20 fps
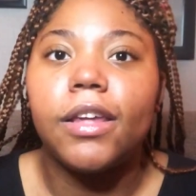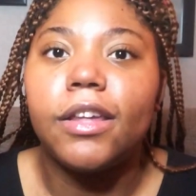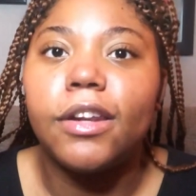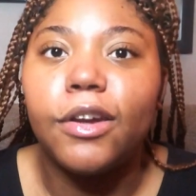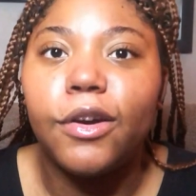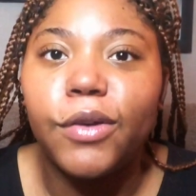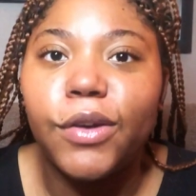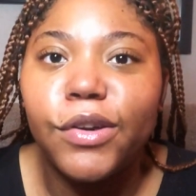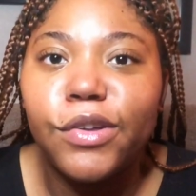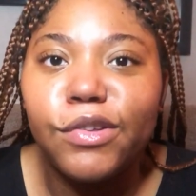you
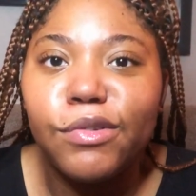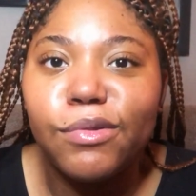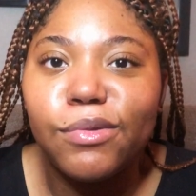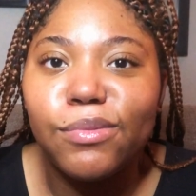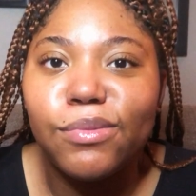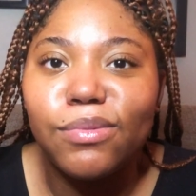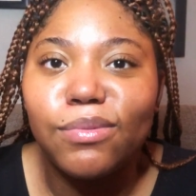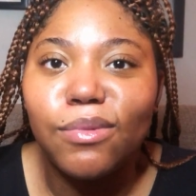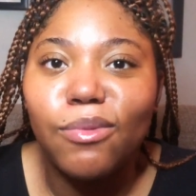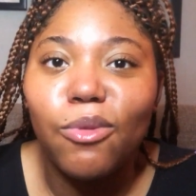know,
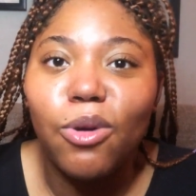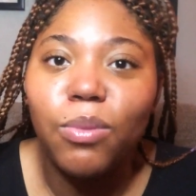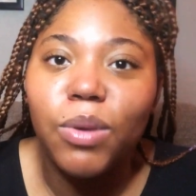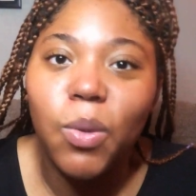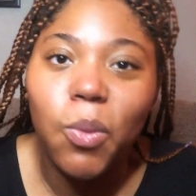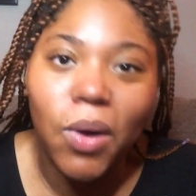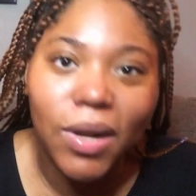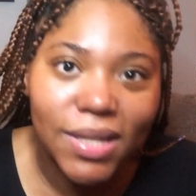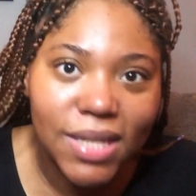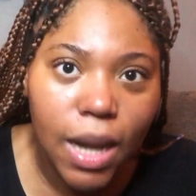you will be
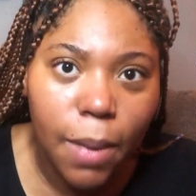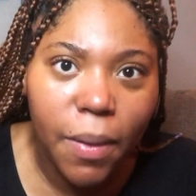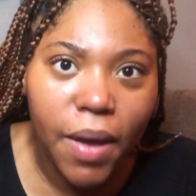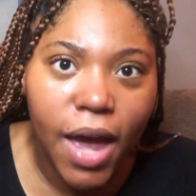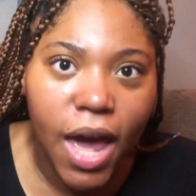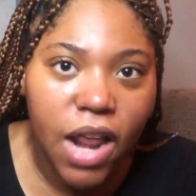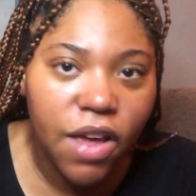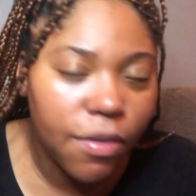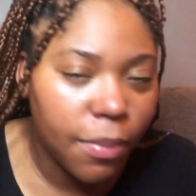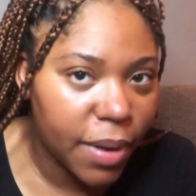one step
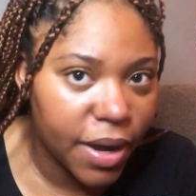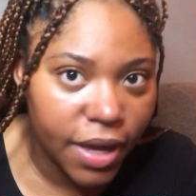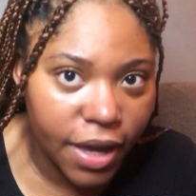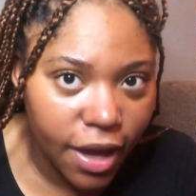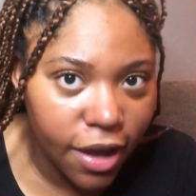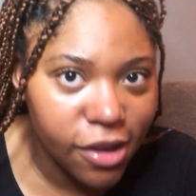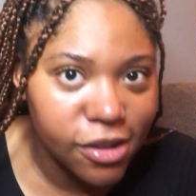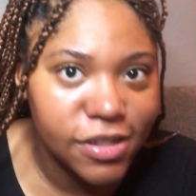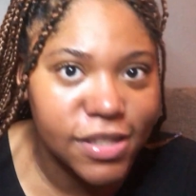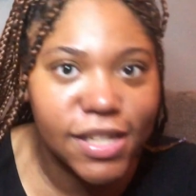ahead of everybody
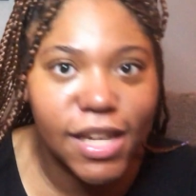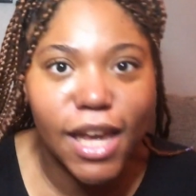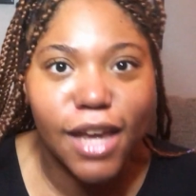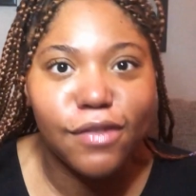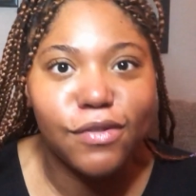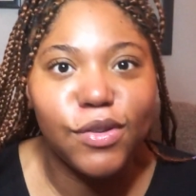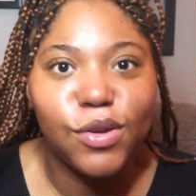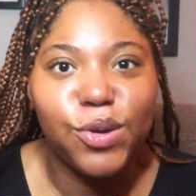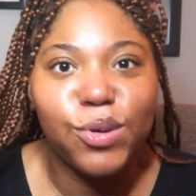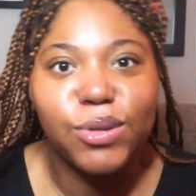else
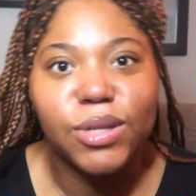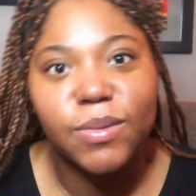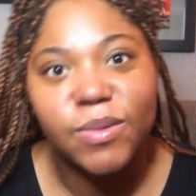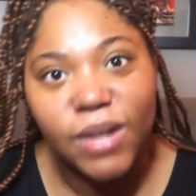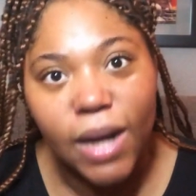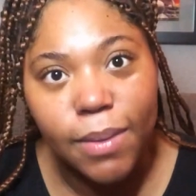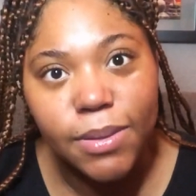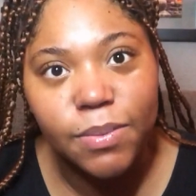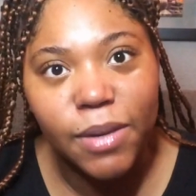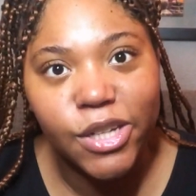if you
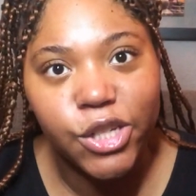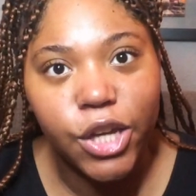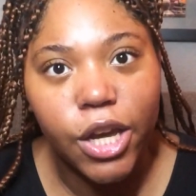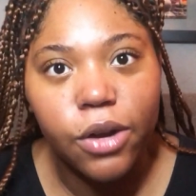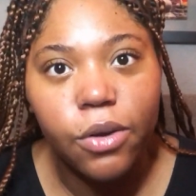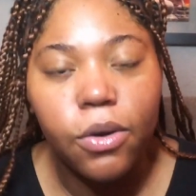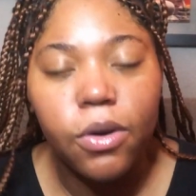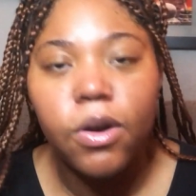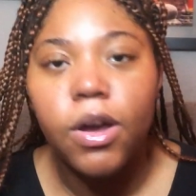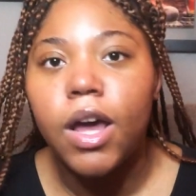subscribe to my
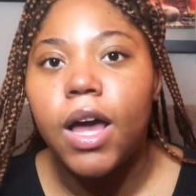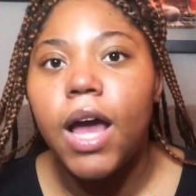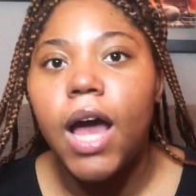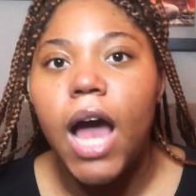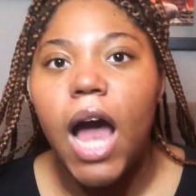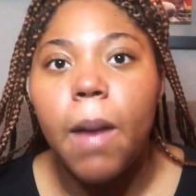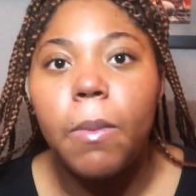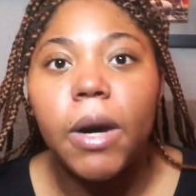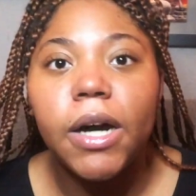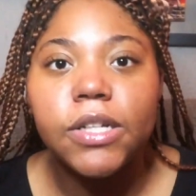channel.
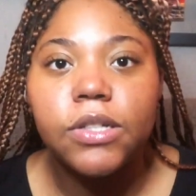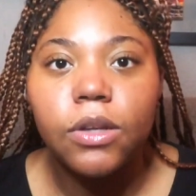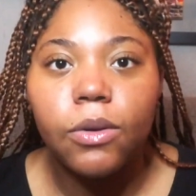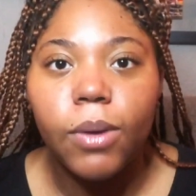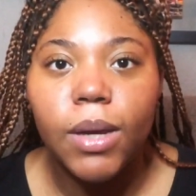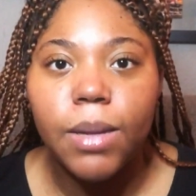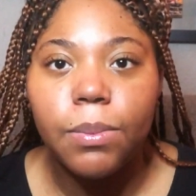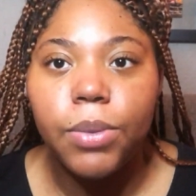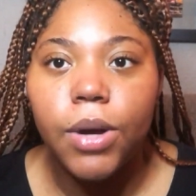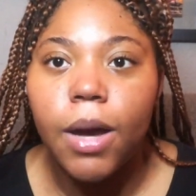I'm also
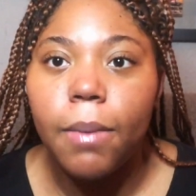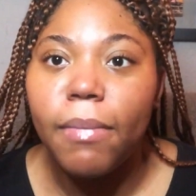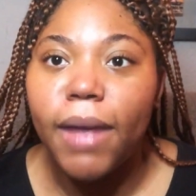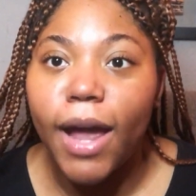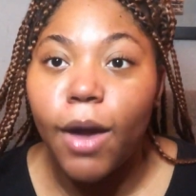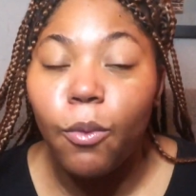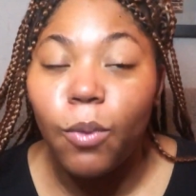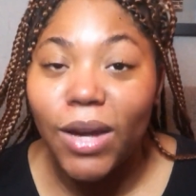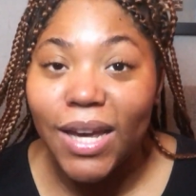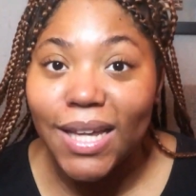going to put
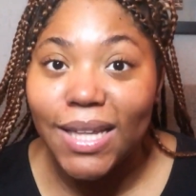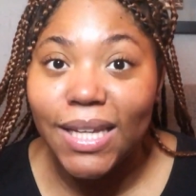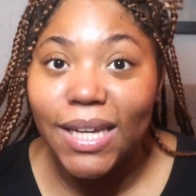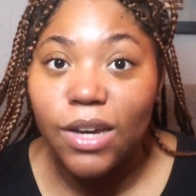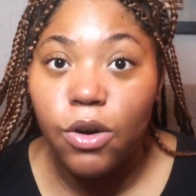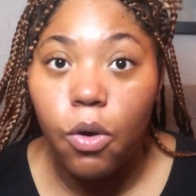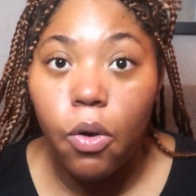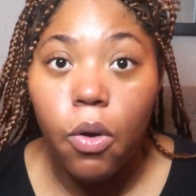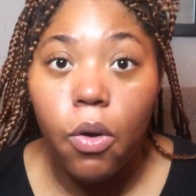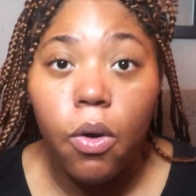my weekly
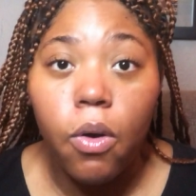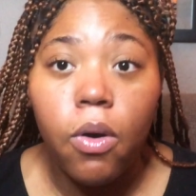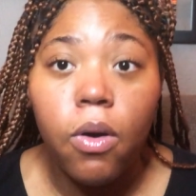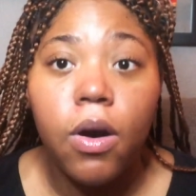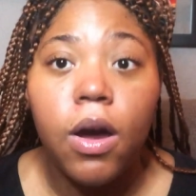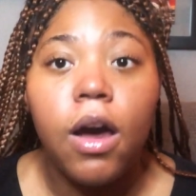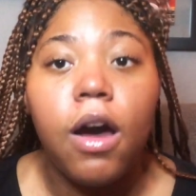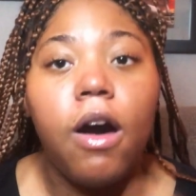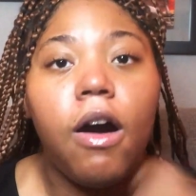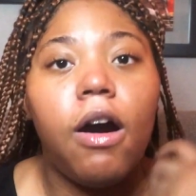goal
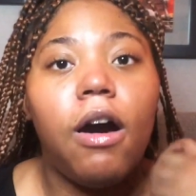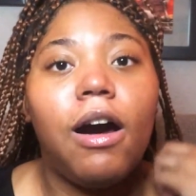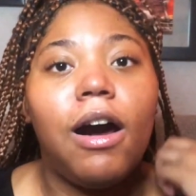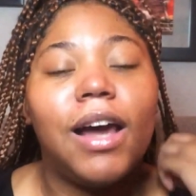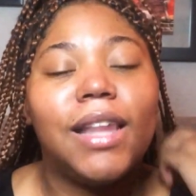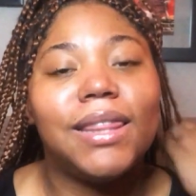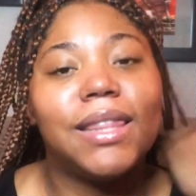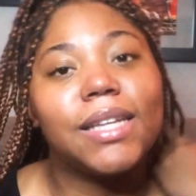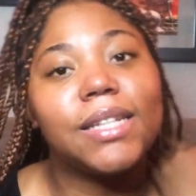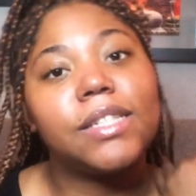
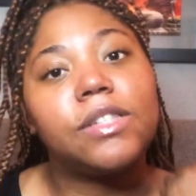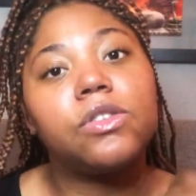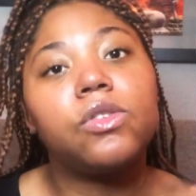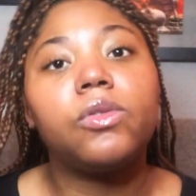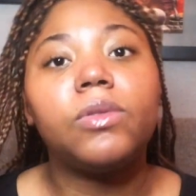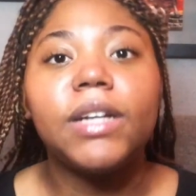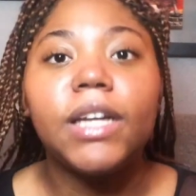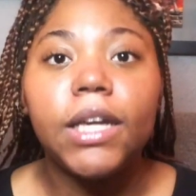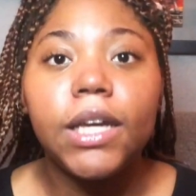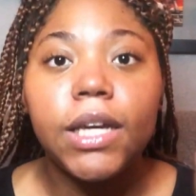on the
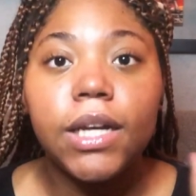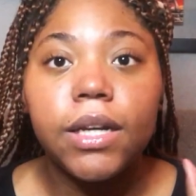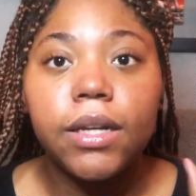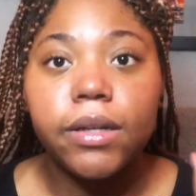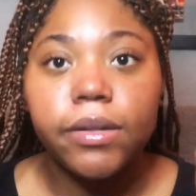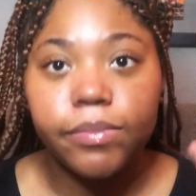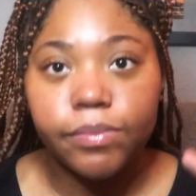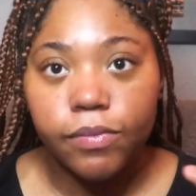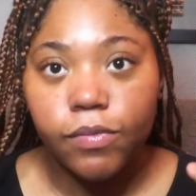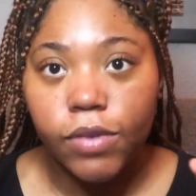
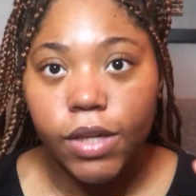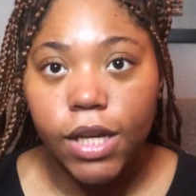screen.